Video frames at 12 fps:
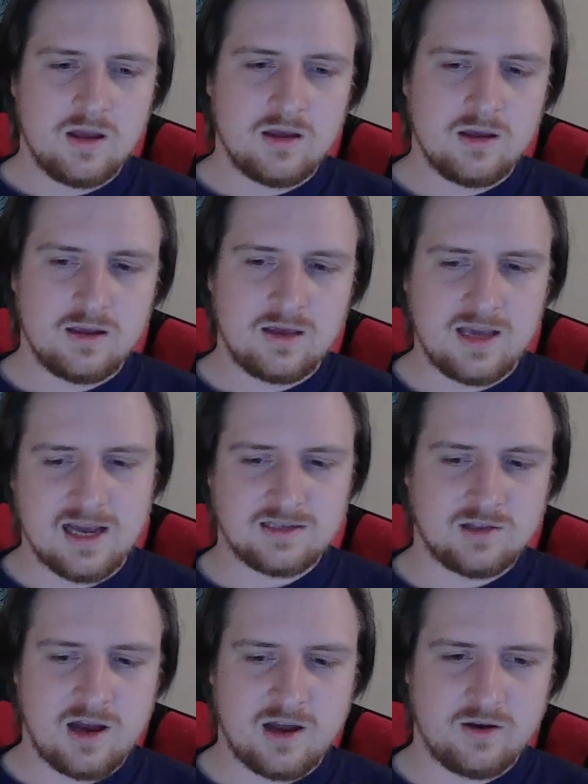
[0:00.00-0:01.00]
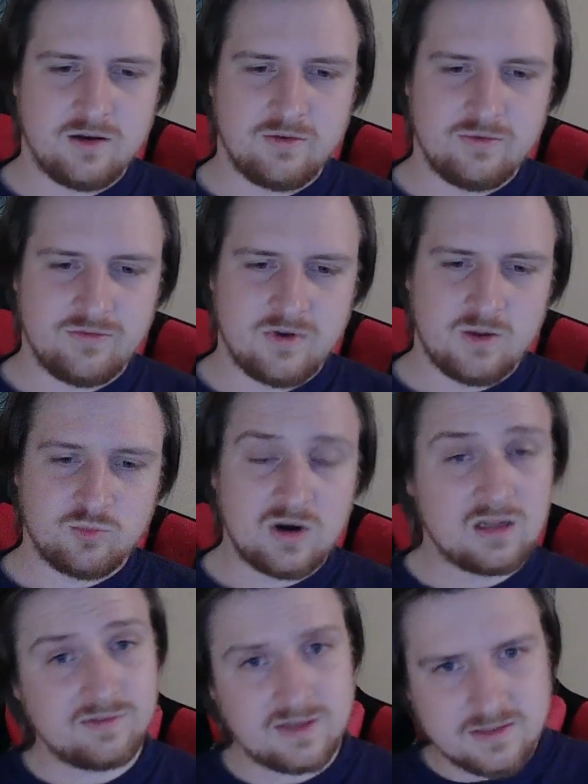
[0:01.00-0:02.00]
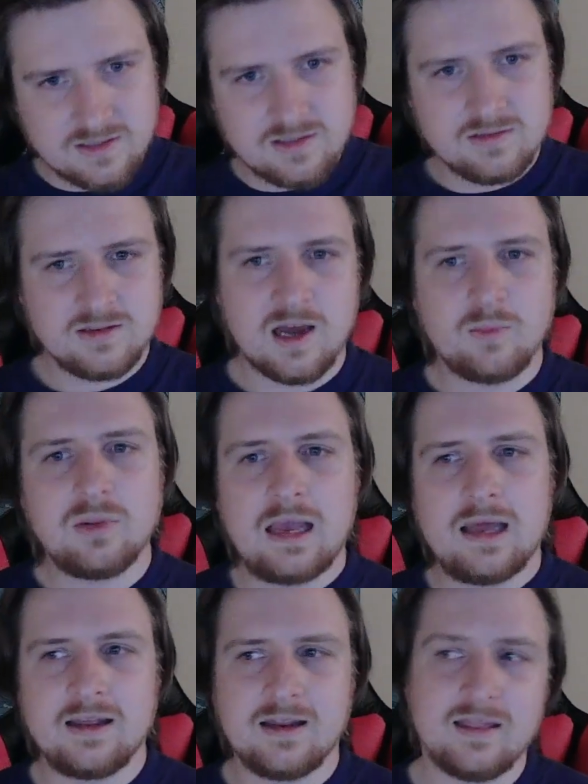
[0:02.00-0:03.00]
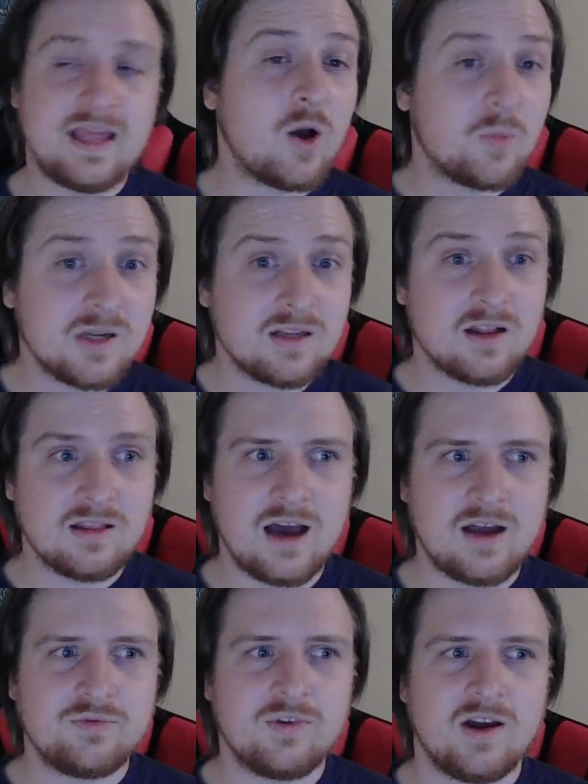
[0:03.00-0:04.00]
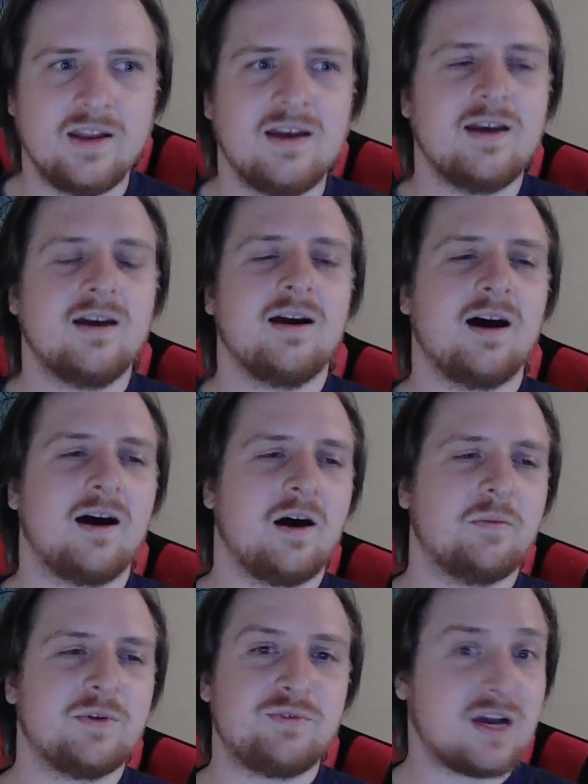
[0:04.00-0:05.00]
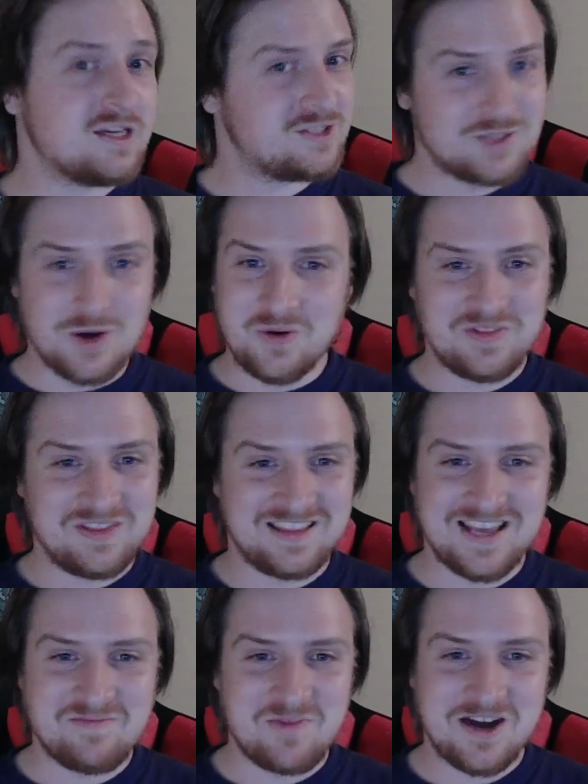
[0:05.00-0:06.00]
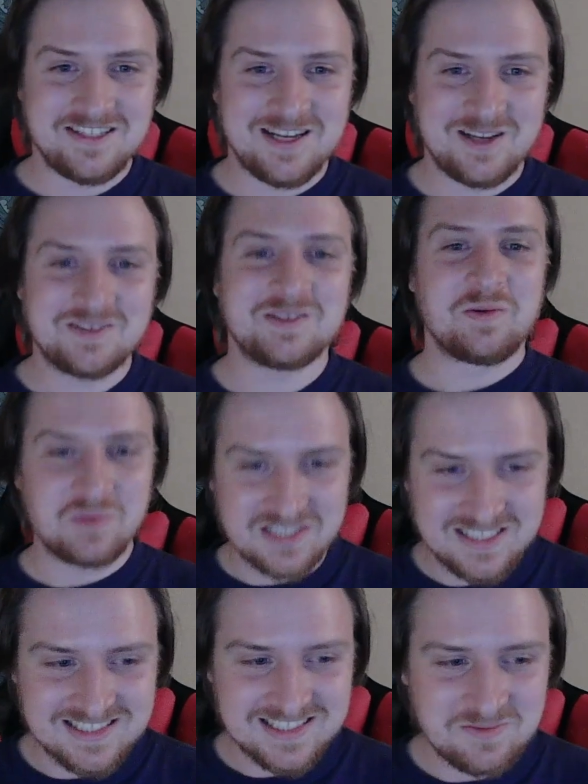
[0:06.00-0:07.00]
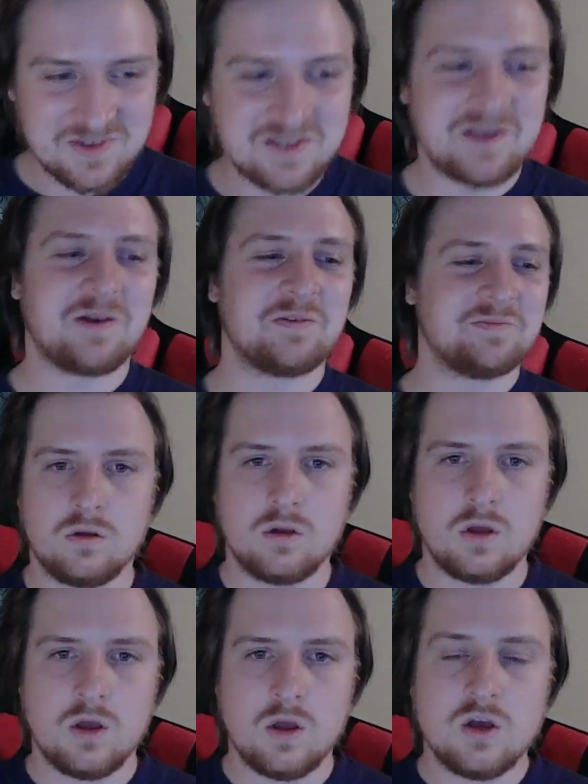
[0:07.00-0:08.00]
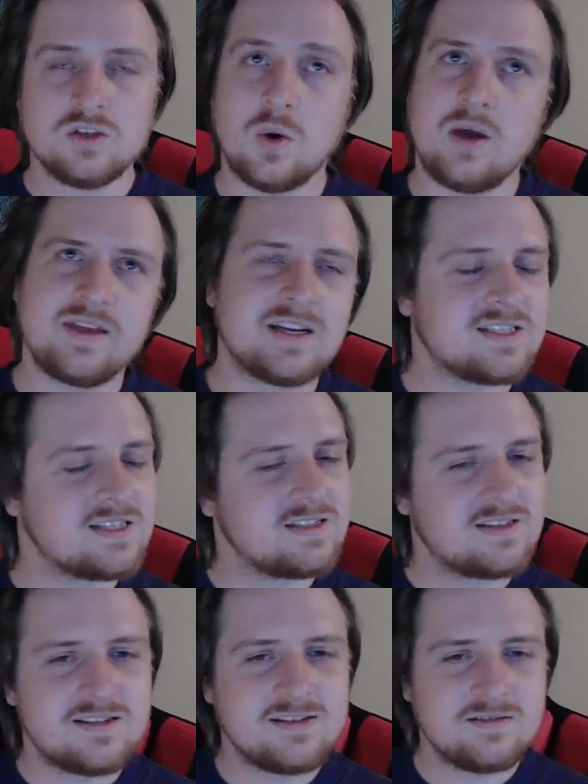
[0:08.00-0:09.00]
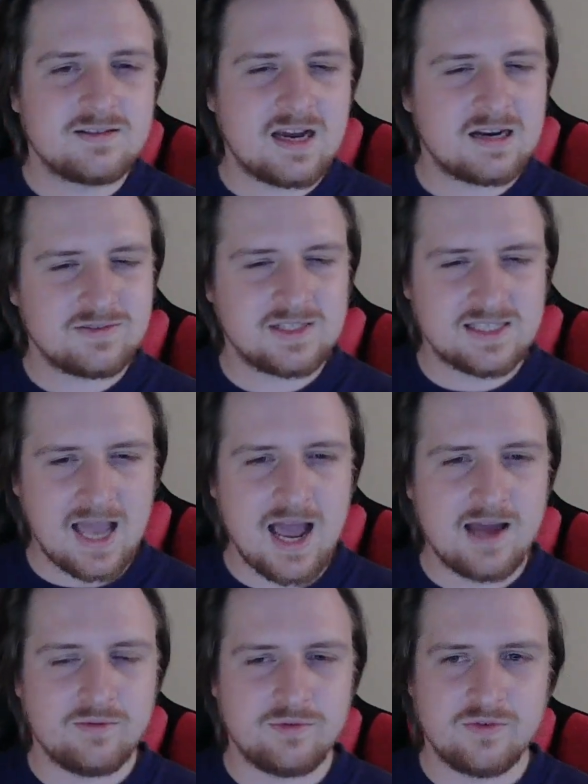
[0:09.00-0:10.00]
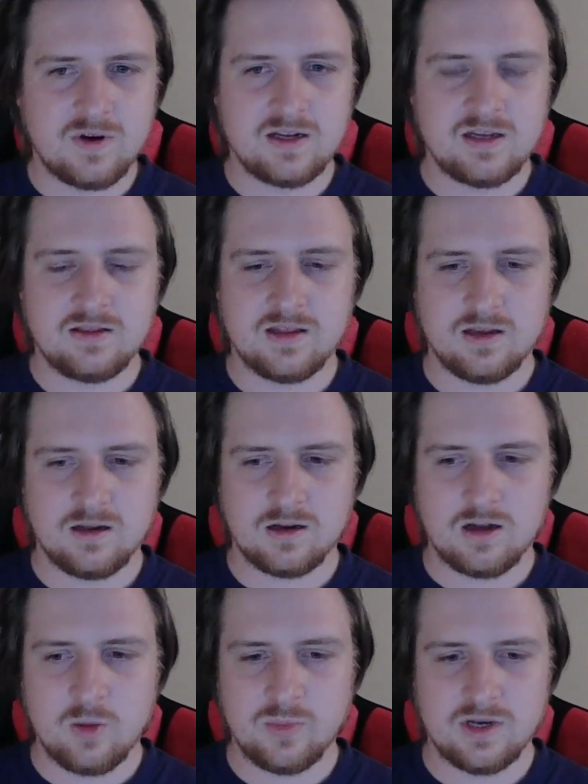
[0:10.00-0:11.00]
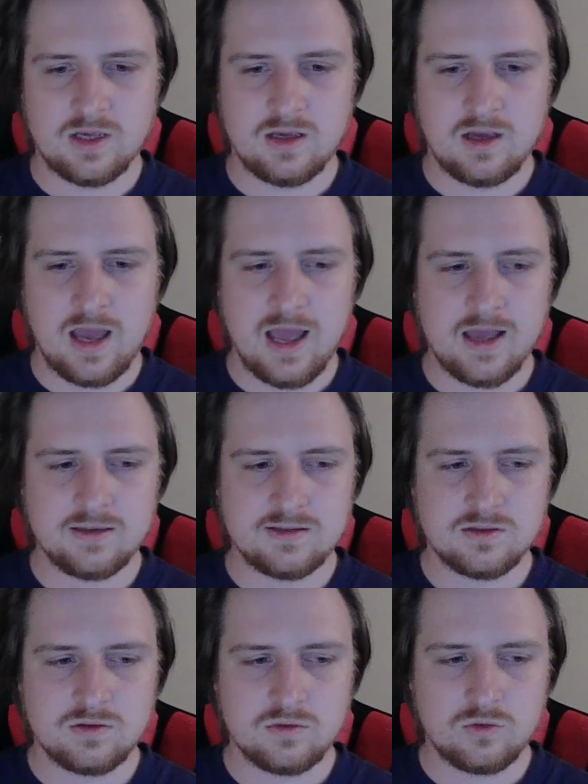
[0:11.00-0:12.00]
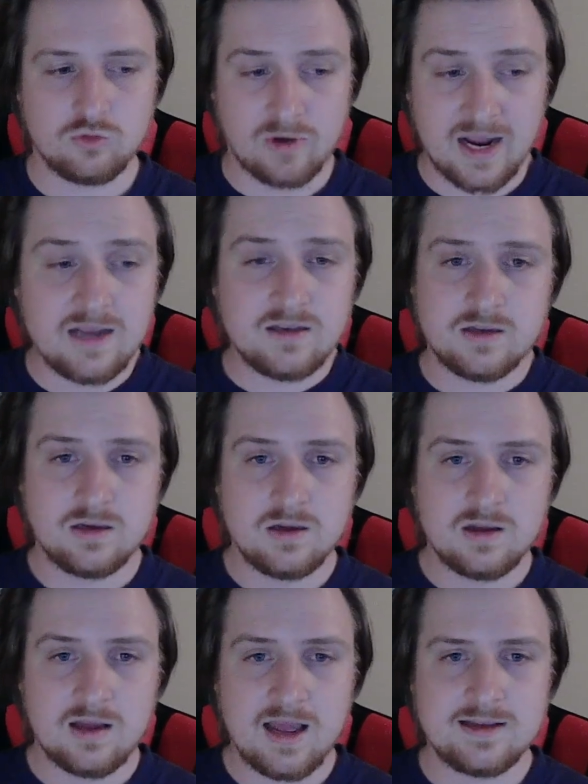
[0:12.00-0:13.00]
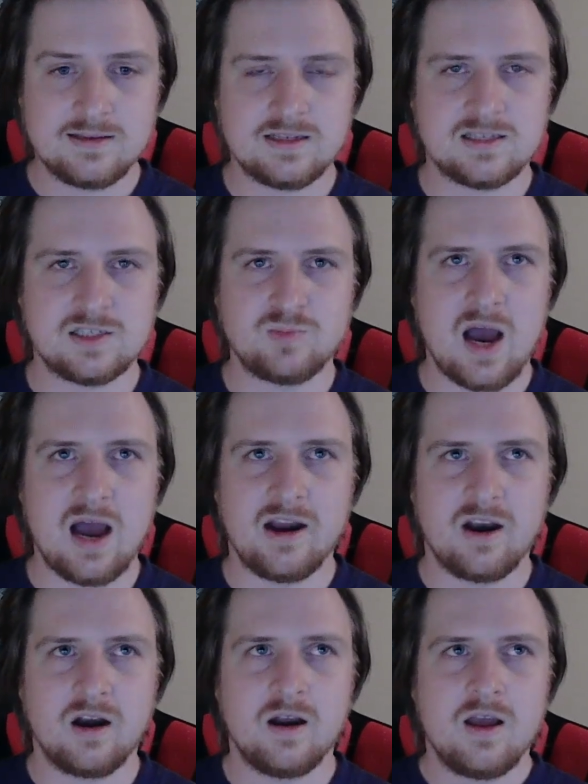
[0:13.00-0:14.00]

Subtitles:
he has a lot of relevance to that planet, and that would be a lot of fun. If you guys know that mod's out there, please let me know. So I think it's kind of sad and funny that a company as great as Aspyr